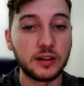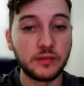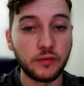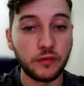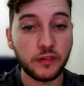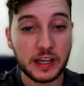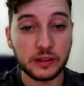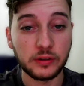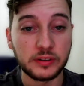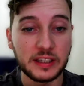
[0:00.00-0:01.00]

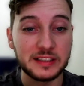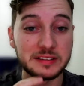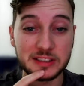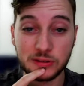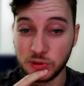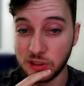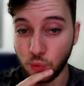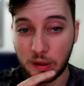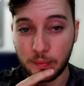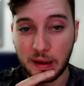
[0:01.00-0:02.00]
file that exists within the
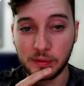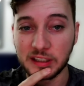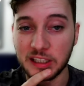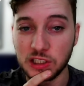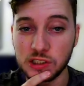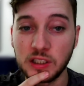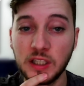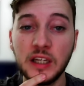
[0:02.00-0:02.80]
web application